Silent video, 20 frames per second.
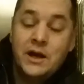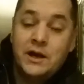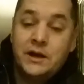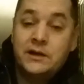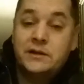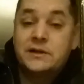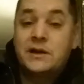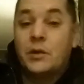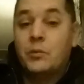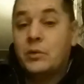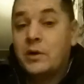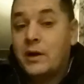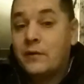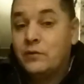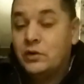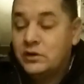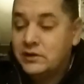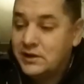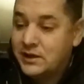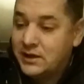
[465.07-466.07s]
And he said,
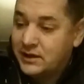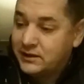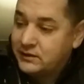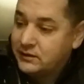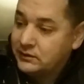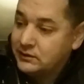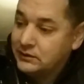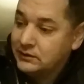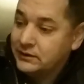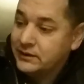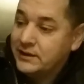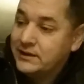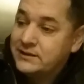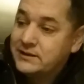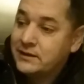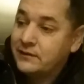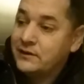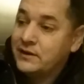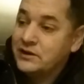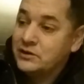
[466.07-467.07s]
whenever you did it to the
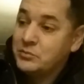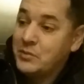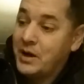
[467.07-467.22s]
least of these,